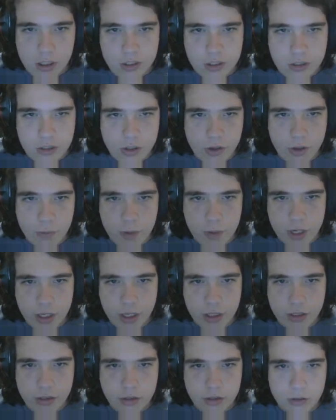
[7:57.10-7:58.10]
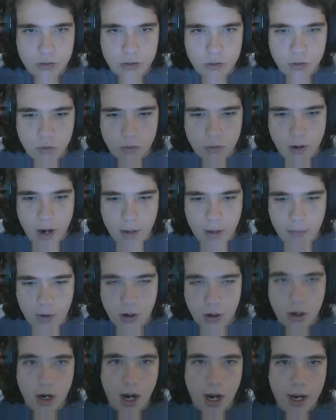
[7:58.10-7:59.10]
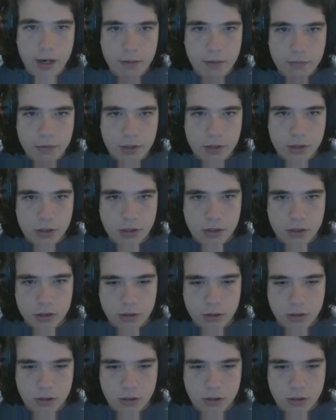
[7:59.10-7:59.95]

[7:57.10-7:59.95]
so that we can grab our items.